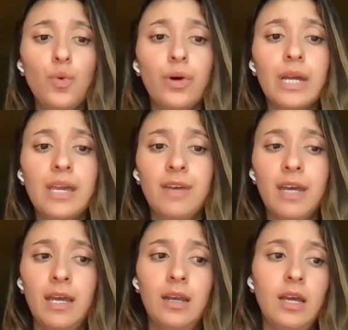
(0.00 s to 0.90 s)
or
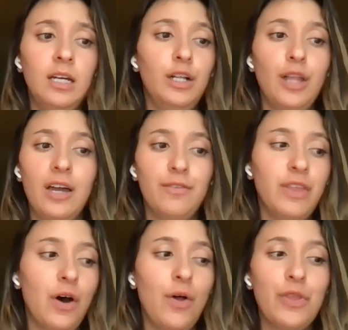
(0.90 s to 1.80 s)
even a lot of
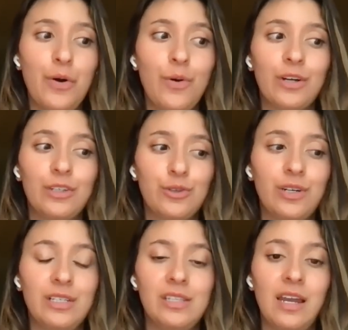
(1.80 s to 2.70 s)
the horror
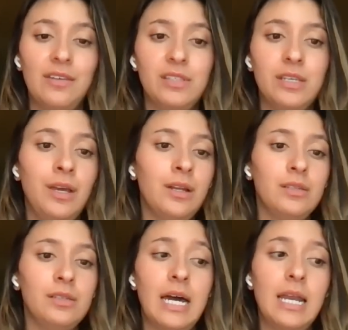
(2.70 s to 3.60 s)
stories that I've seen,
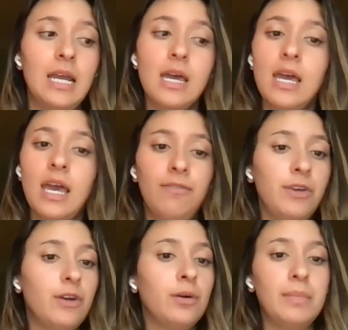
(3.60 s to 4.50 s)
is that if
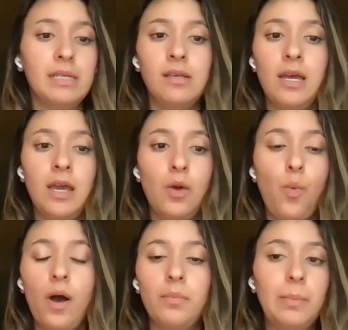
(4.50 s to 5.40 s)
you're missing
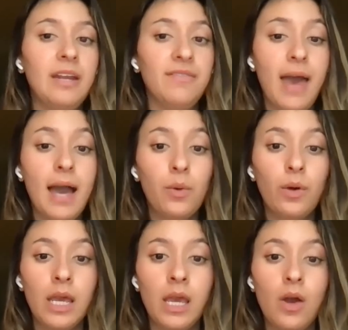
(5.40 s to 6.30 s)
one bit of
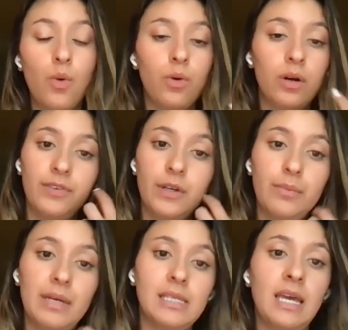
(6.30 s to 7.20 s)
equity, or if you're
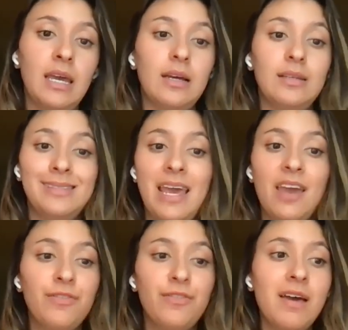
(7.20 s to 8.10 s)
missing a
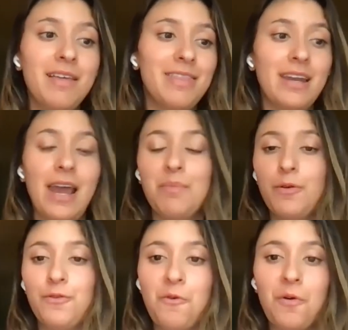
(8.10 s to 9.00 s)
safe the night
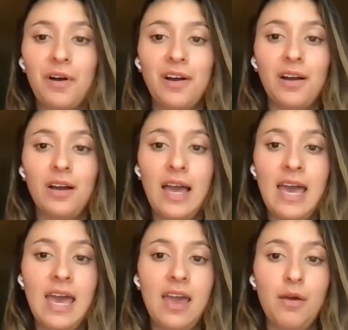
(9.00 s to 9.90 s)
before
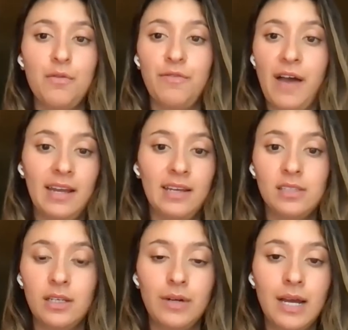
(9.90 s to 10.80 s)
a
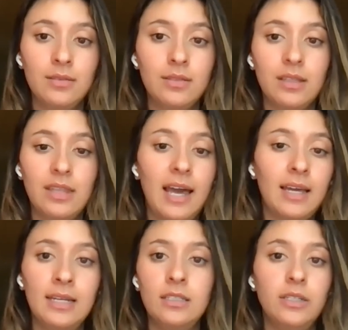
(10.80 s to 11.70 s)
financing round,
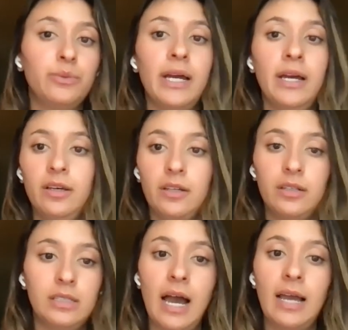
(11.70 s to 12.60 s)
that can derail your
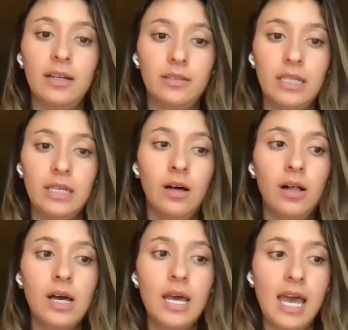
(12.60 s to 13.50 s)
entire
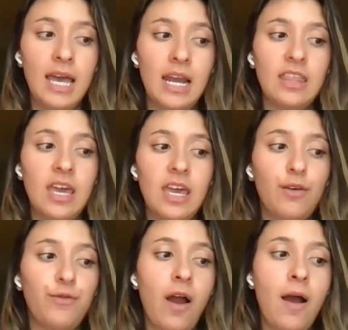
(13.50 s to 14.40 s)
deal. And I
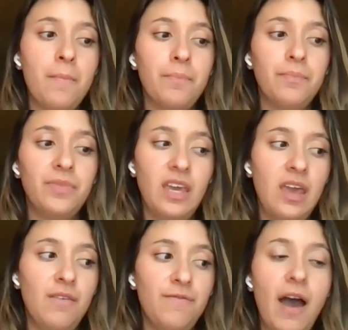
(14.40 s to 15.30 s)
think from the